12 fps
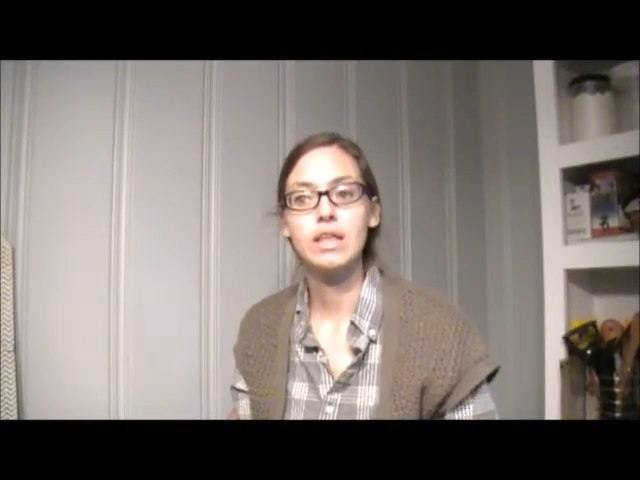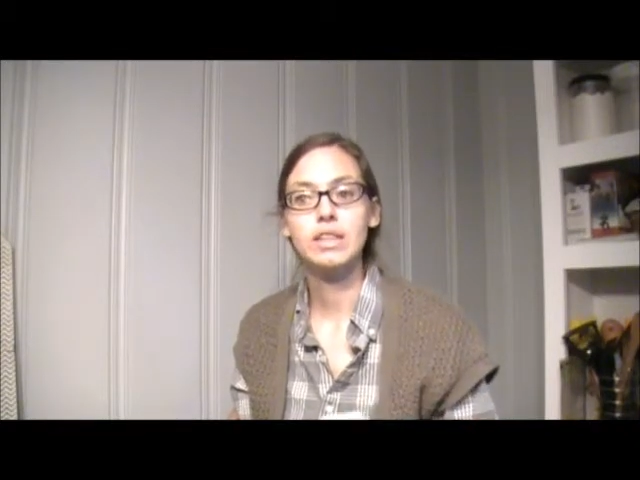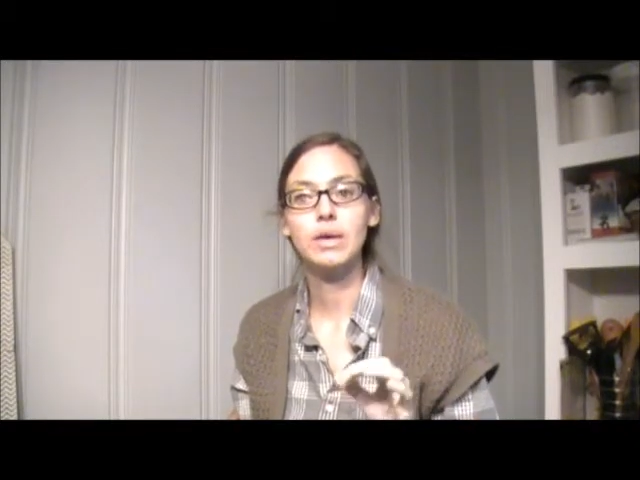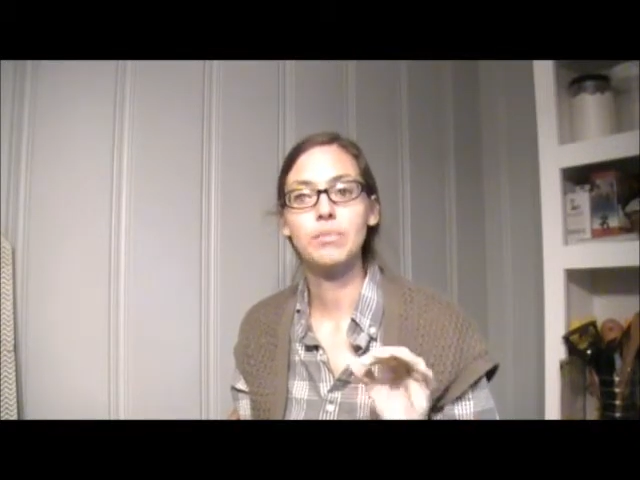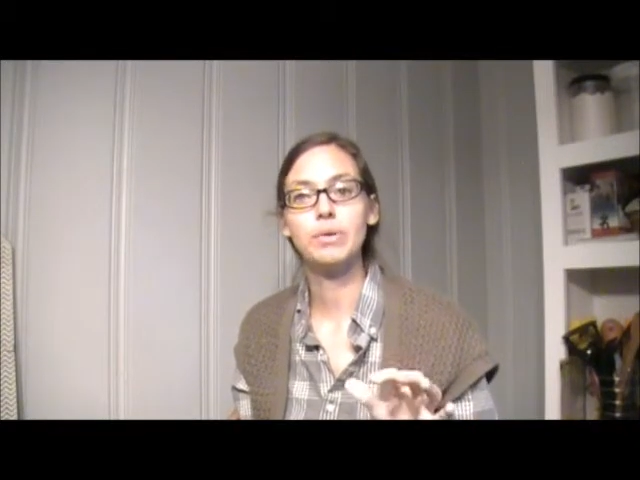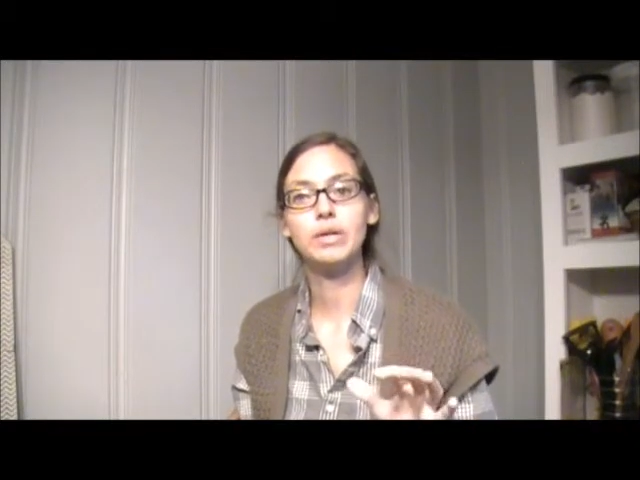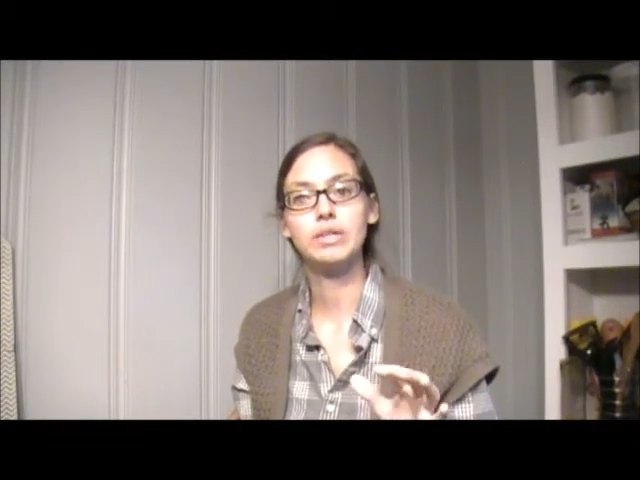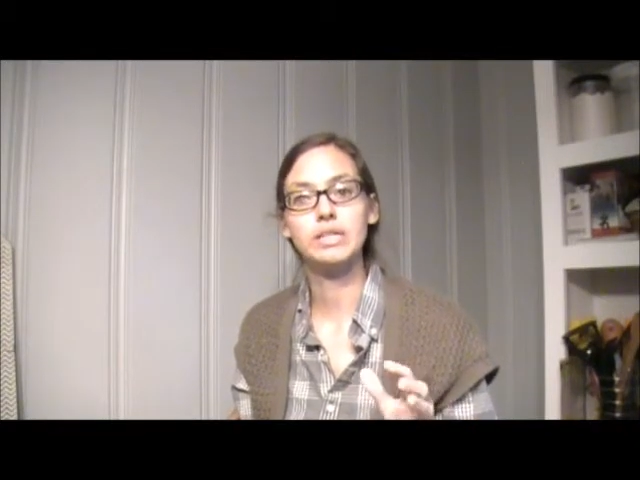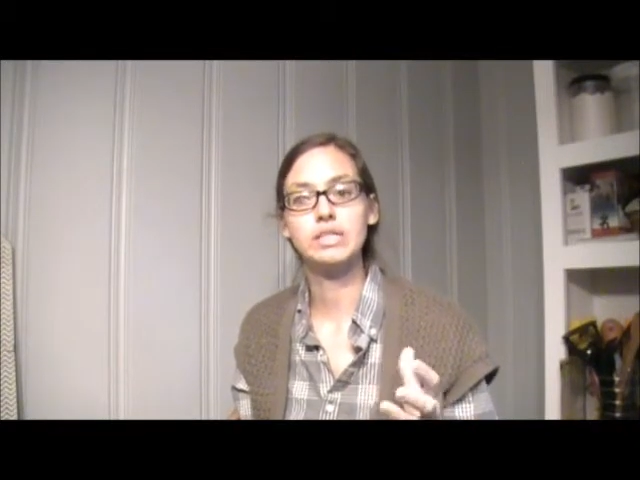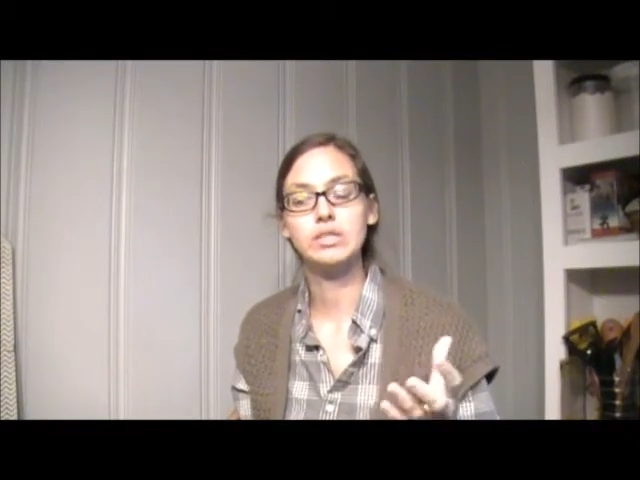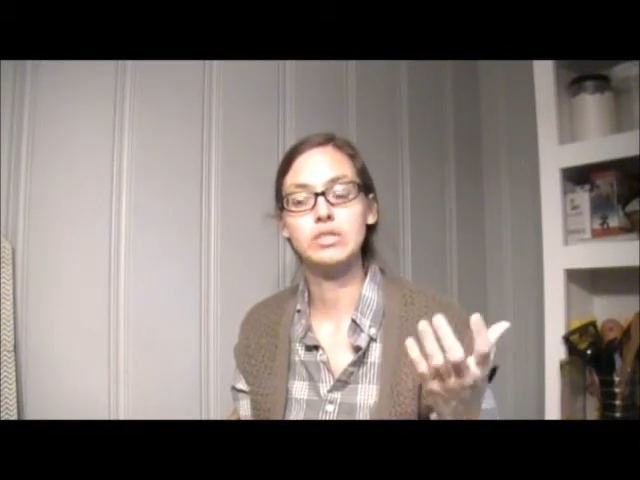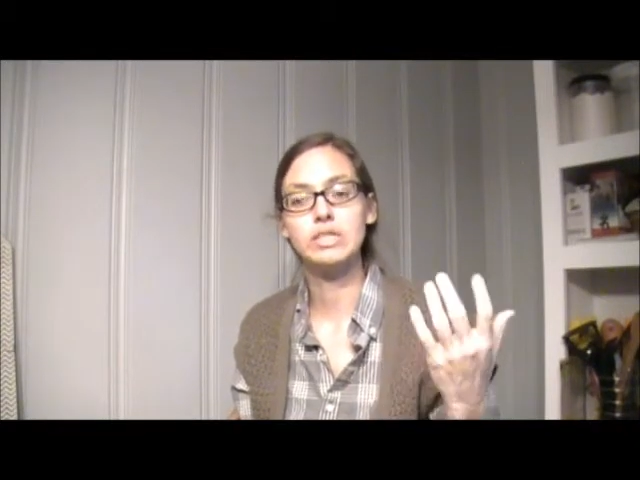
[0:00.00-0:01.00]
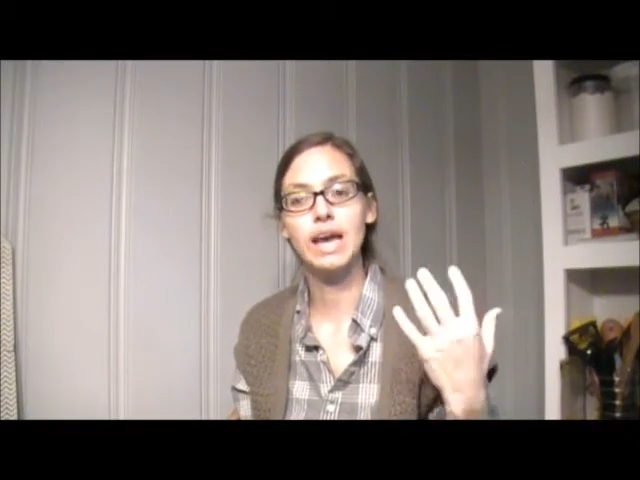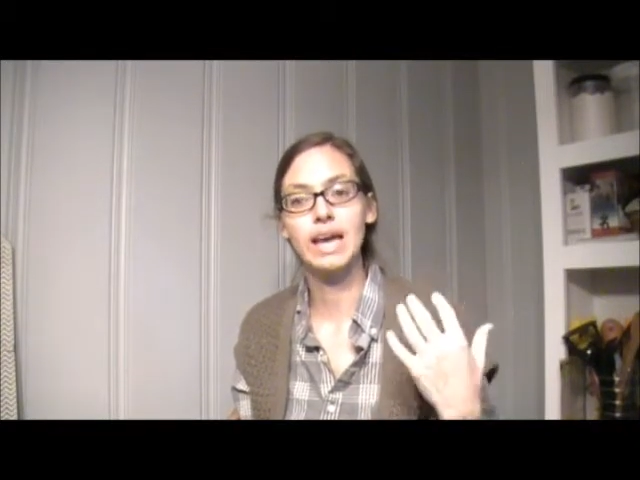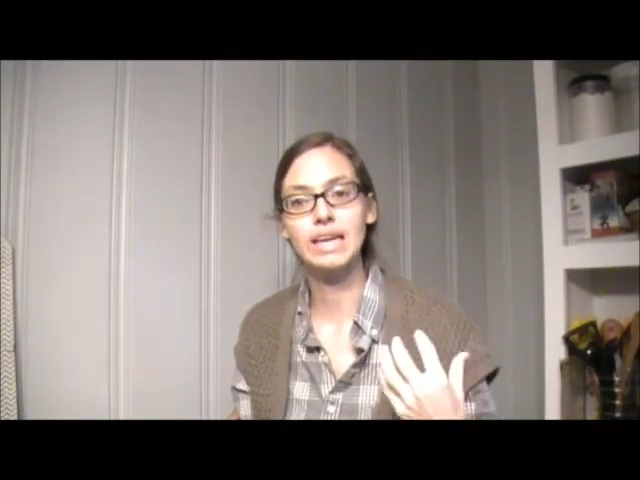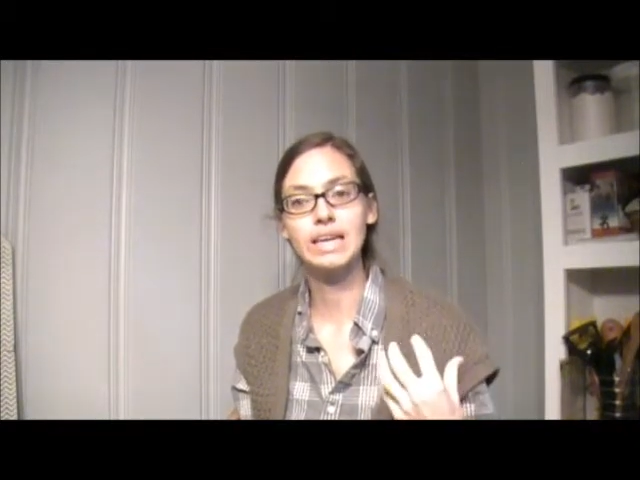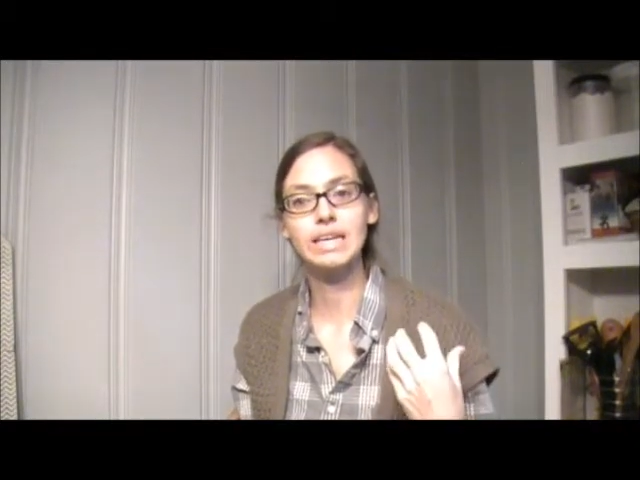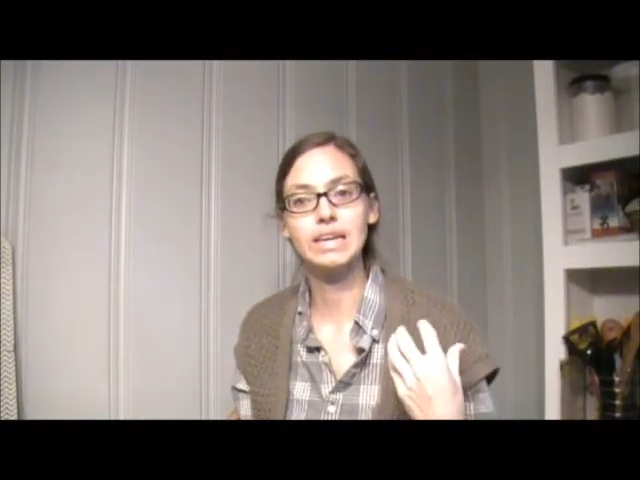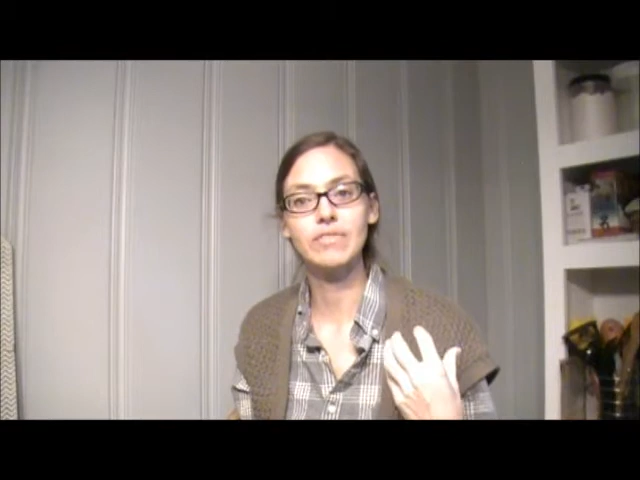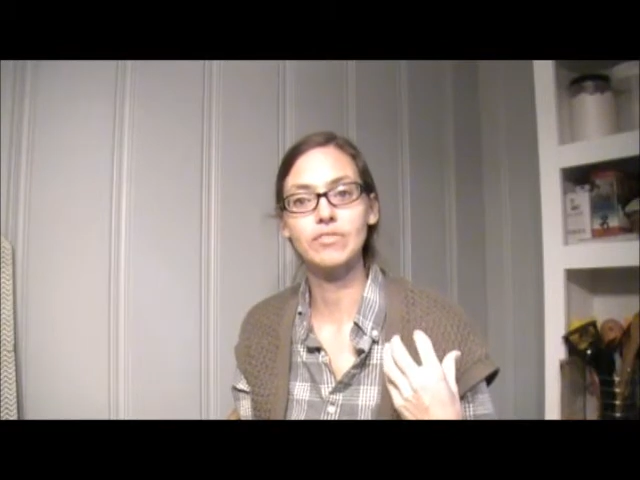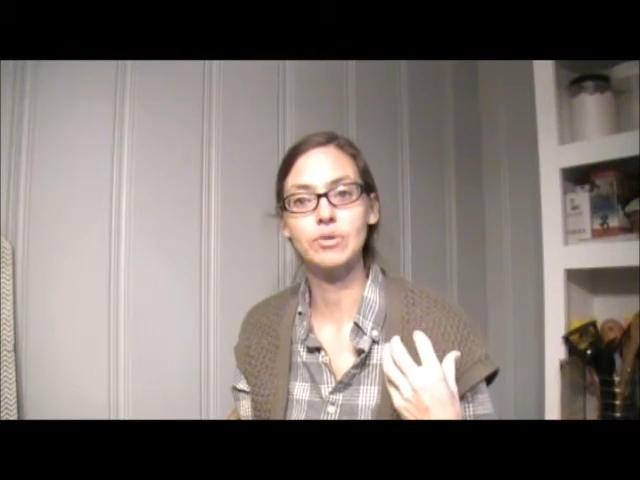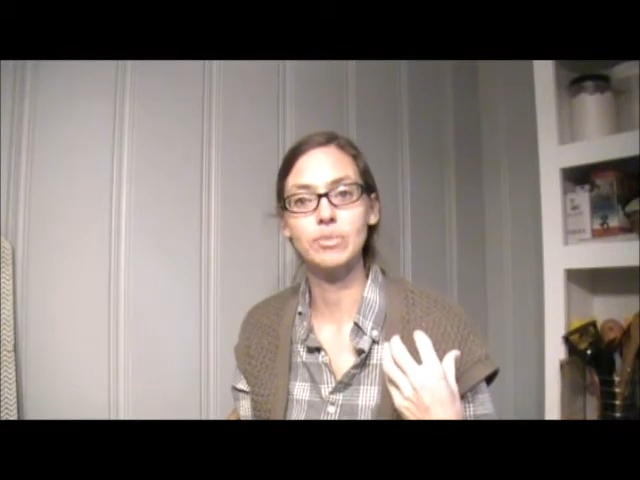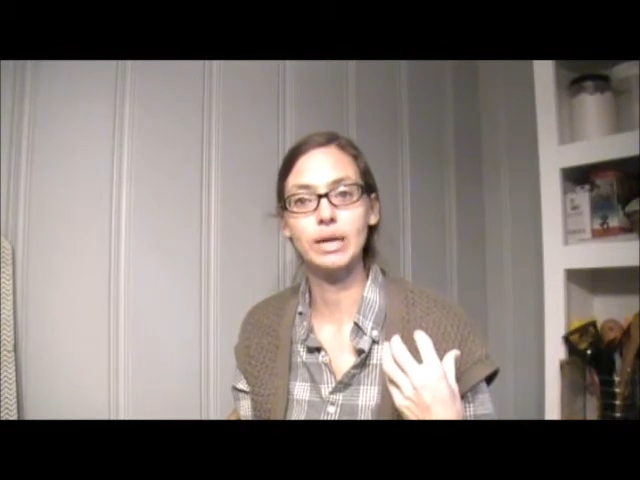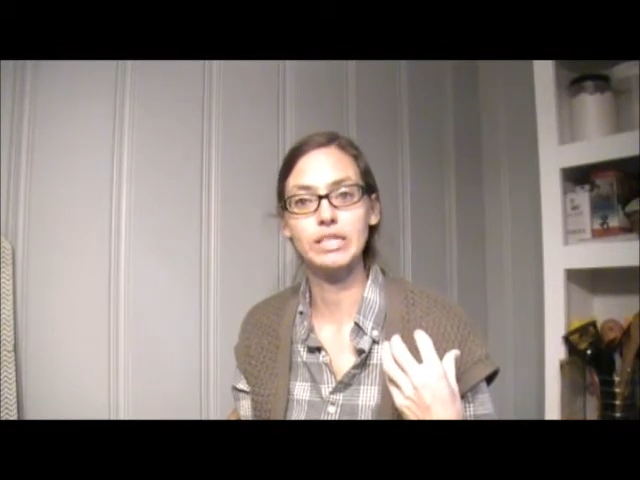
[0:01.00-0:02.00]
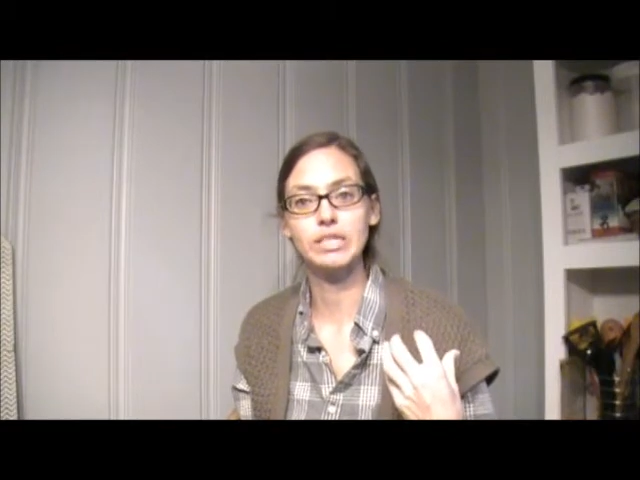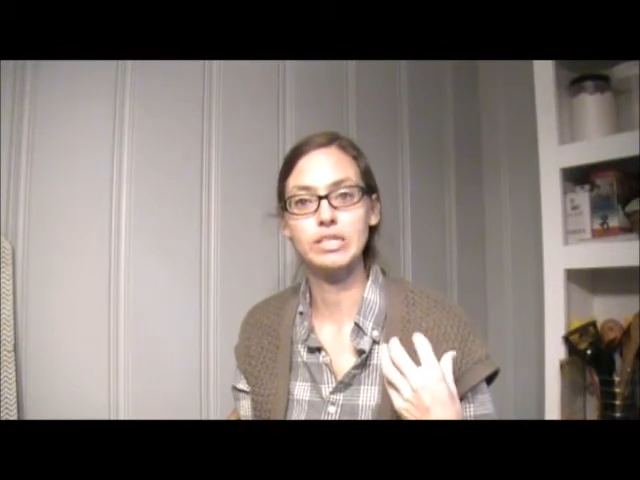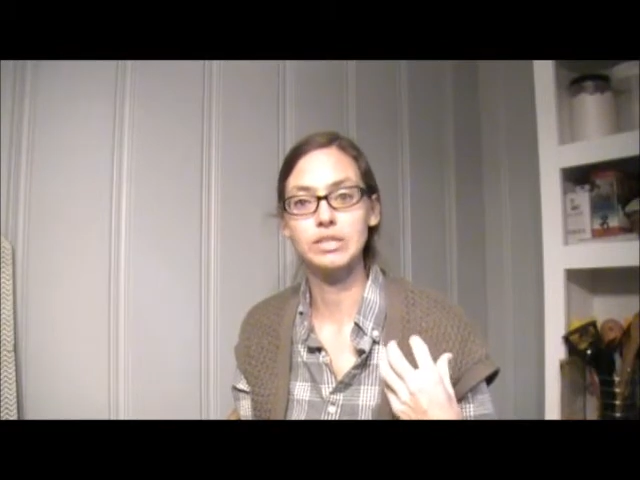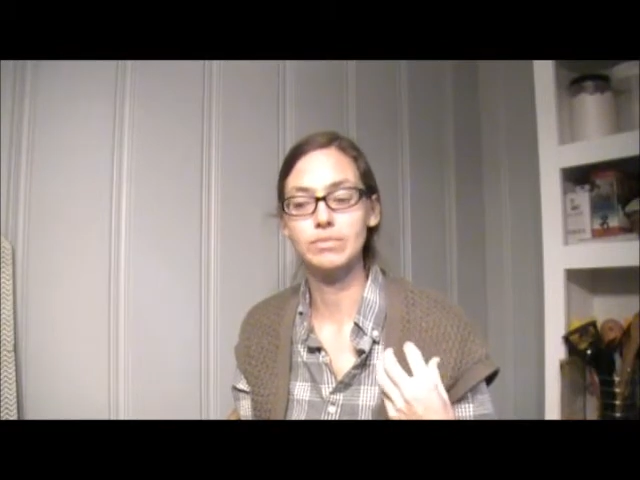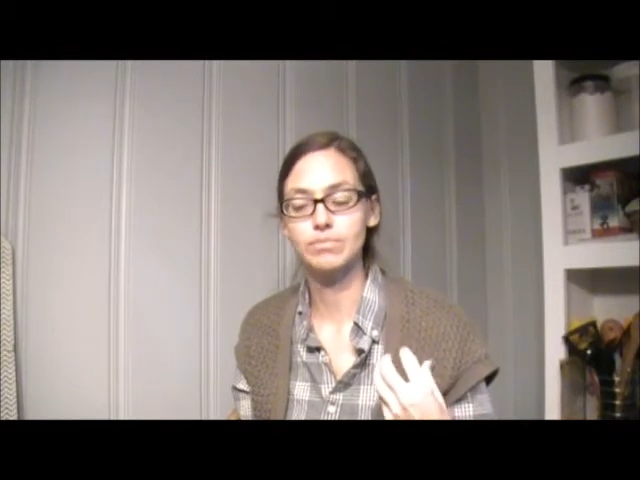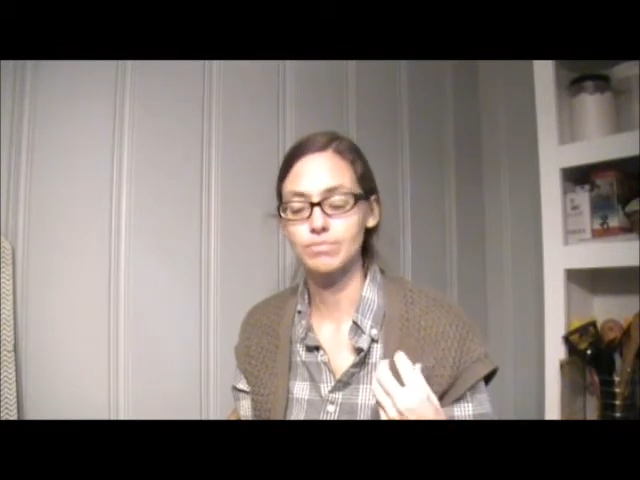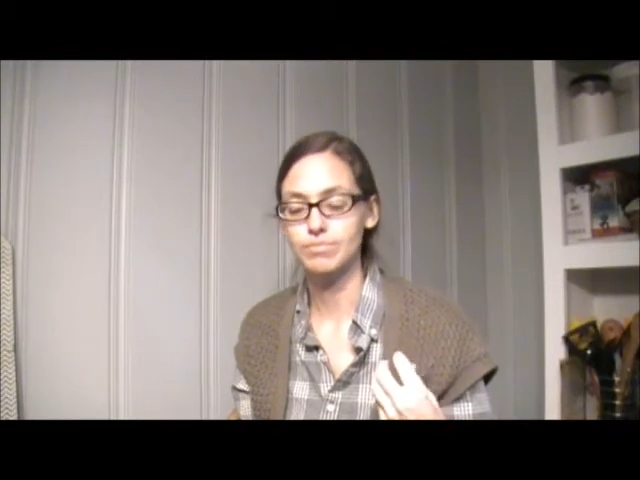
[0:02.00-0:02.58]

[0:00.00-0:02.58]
the ability to take in information